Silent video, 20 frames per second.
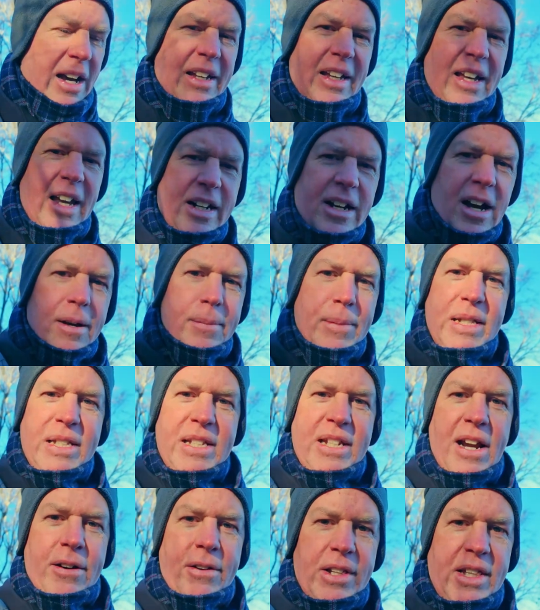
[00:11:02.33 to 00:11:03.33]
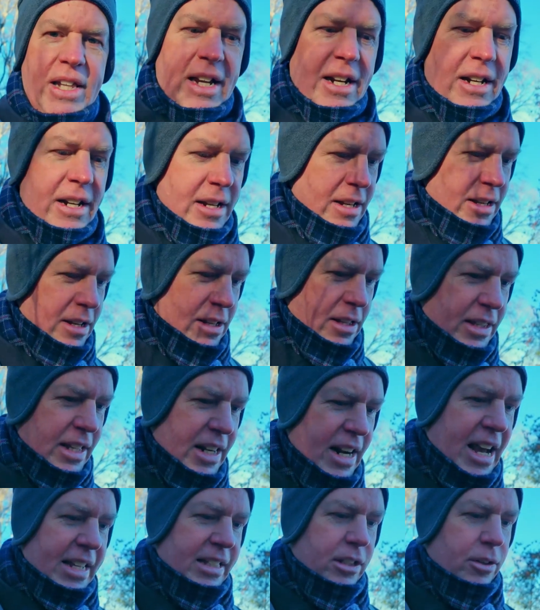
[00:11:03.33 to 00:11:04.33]
get comments now and then
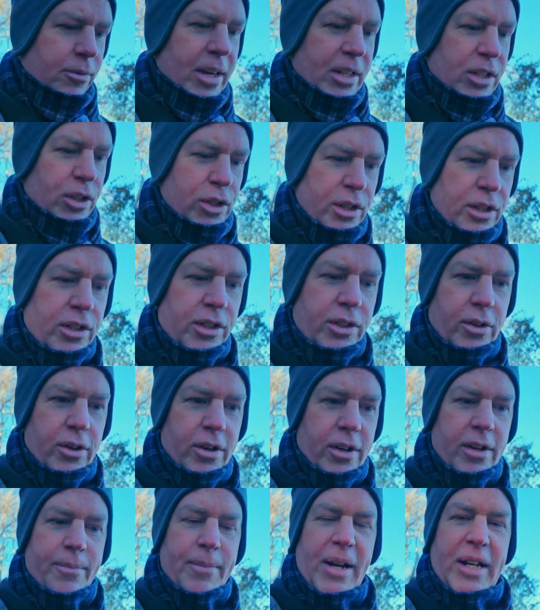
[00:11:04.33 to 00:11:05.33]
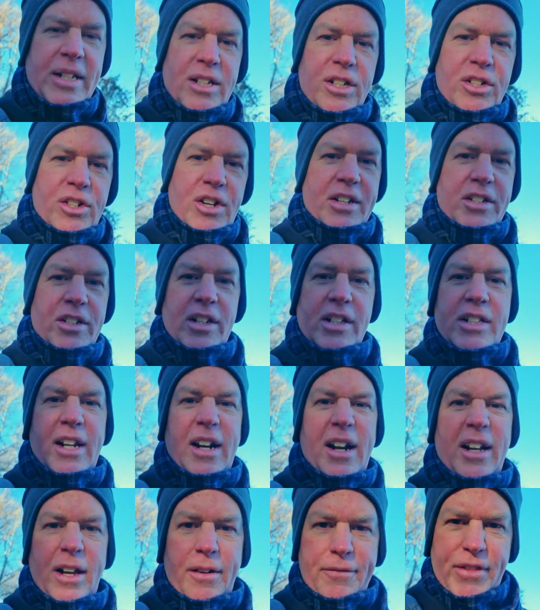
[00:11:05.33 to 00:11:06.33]
that ask questions or make suggestions,
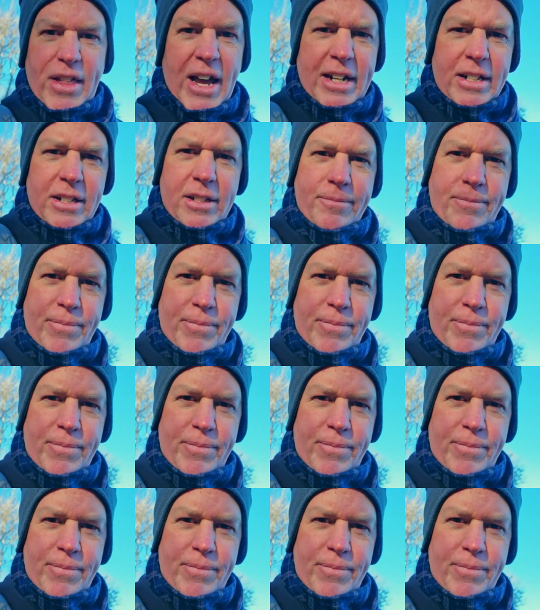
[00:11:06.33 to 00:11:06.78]
and I love that.